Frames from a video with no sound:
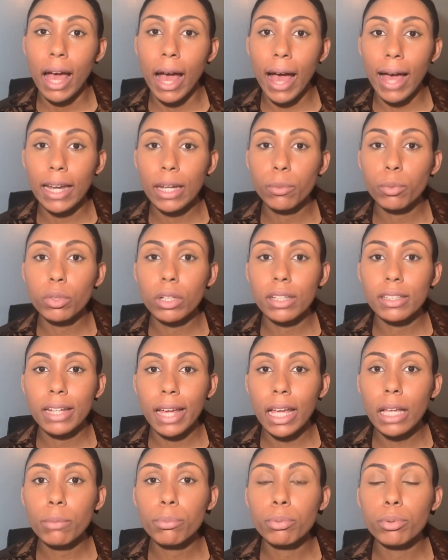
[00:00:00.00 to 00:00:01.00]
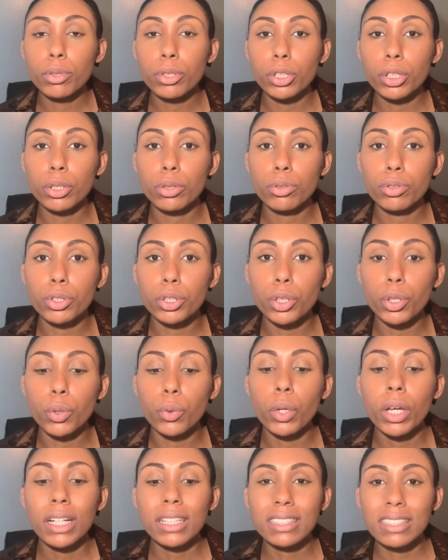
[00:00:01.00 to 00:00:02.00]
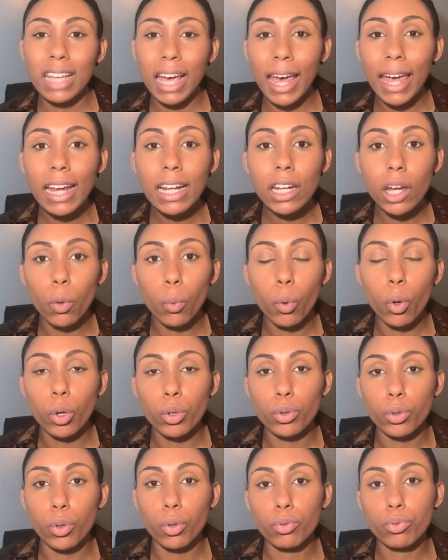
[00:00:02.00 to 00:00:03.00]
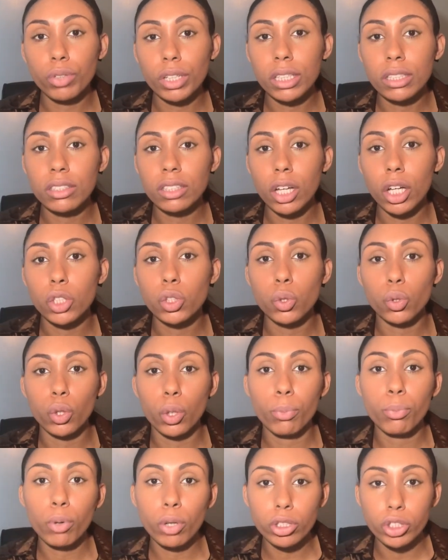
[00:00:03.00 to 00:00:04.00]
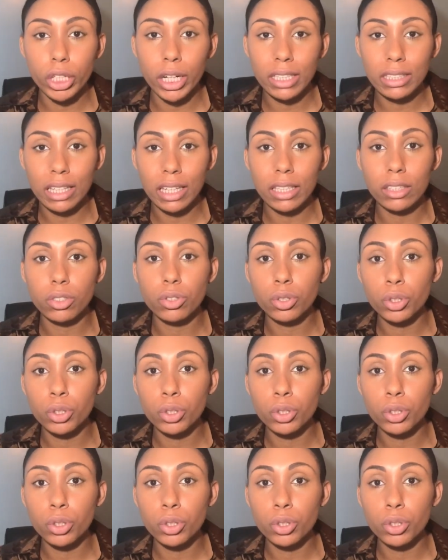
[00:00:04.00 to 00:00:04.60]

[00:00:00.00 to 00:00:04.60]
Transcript: and it will enable you to tailor what your research or your project is